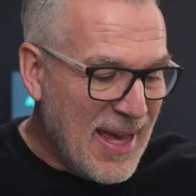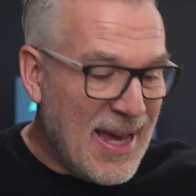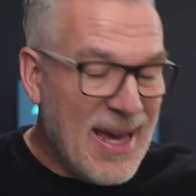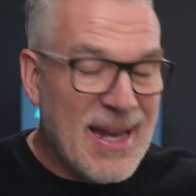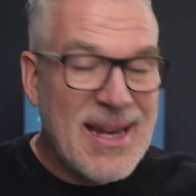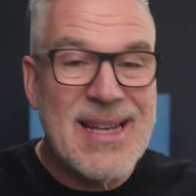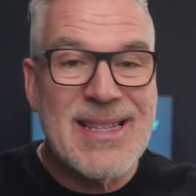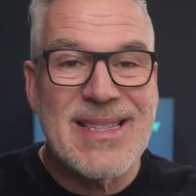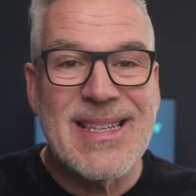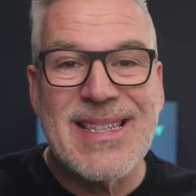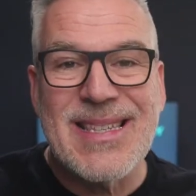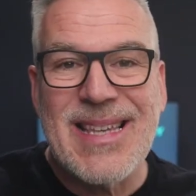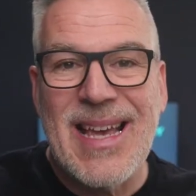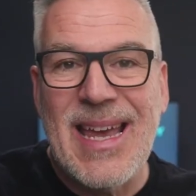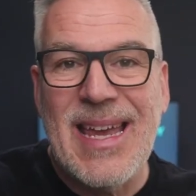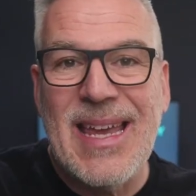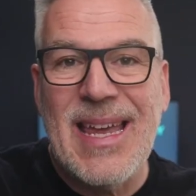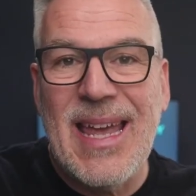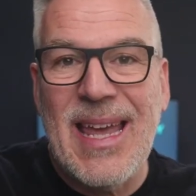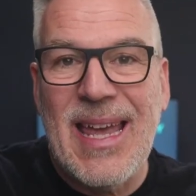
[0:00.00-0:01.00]
And as I
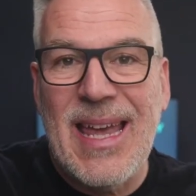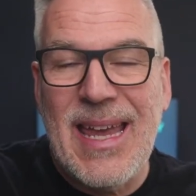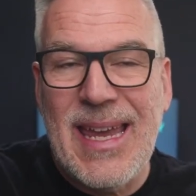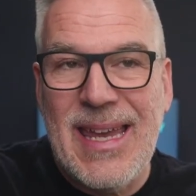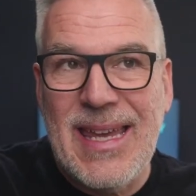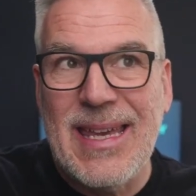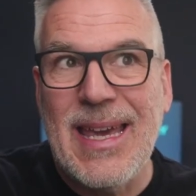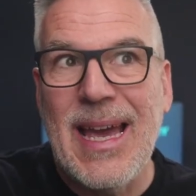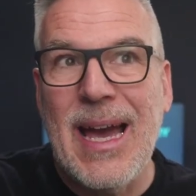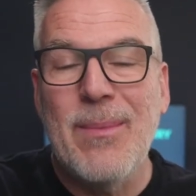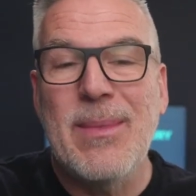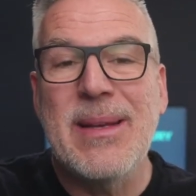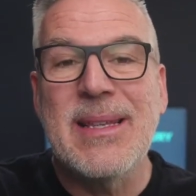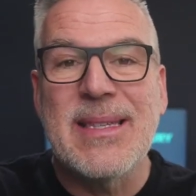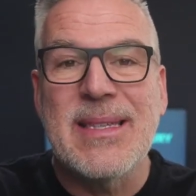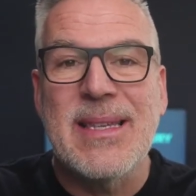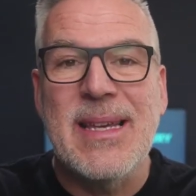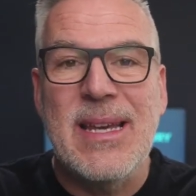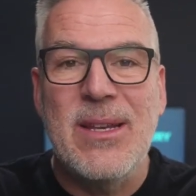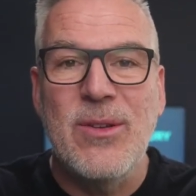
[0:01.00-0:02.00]
say, Ecamm is
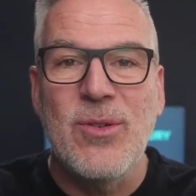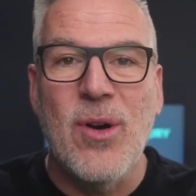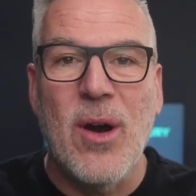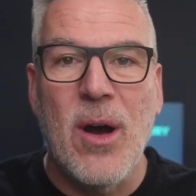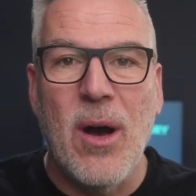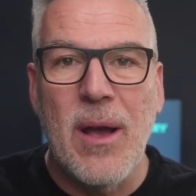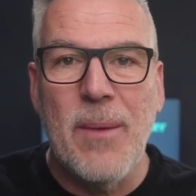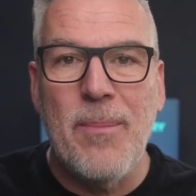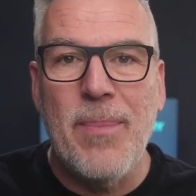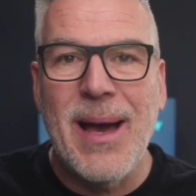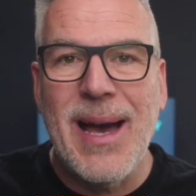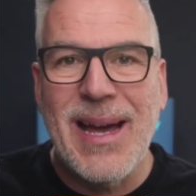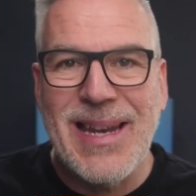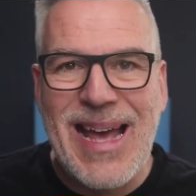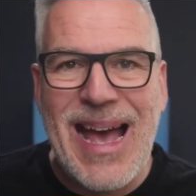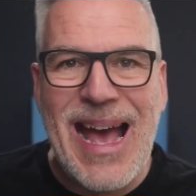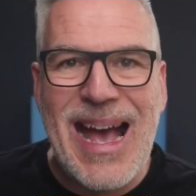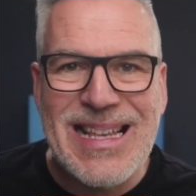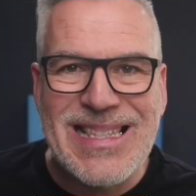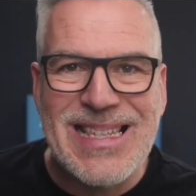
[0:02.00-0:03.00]
seeing your iPad
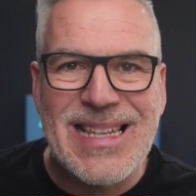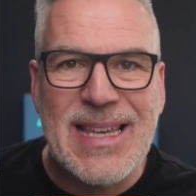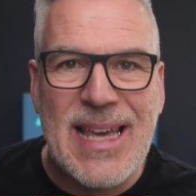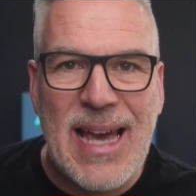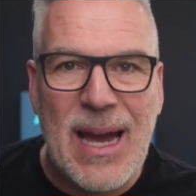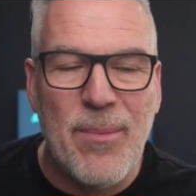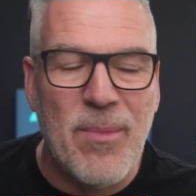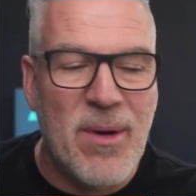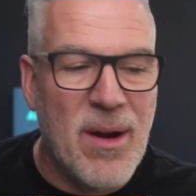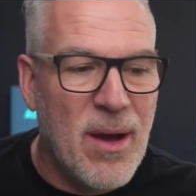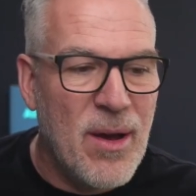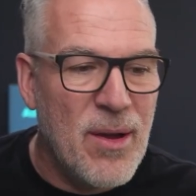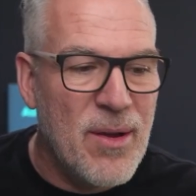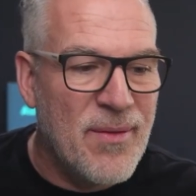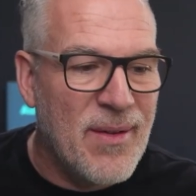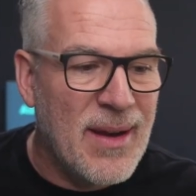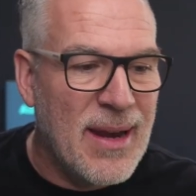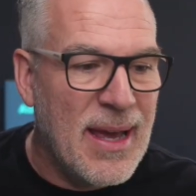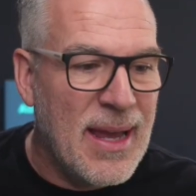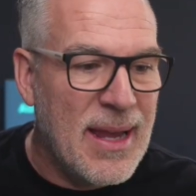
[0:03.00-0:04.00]
as a camera
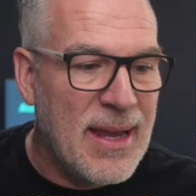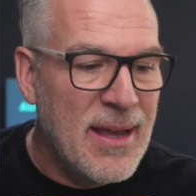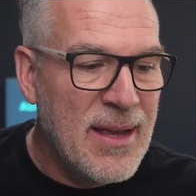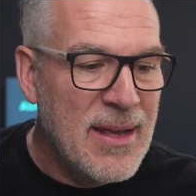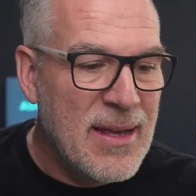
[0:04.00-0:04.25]
overlay.